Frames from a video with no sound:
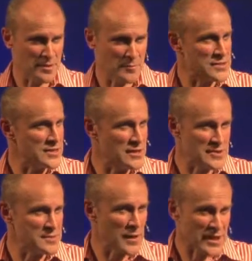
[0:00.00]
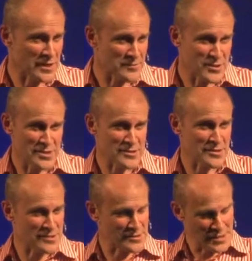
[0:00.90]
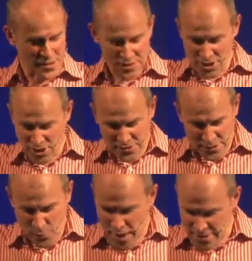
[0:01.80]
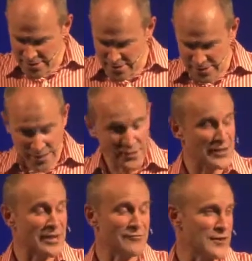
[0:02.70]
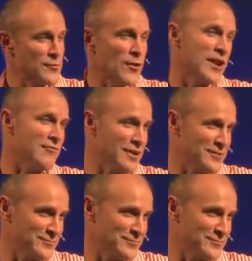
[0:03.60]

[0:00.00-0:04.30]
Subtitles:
But you know, it doesn't matter. Jesus shows the way and says, I'm going to love you, whatever.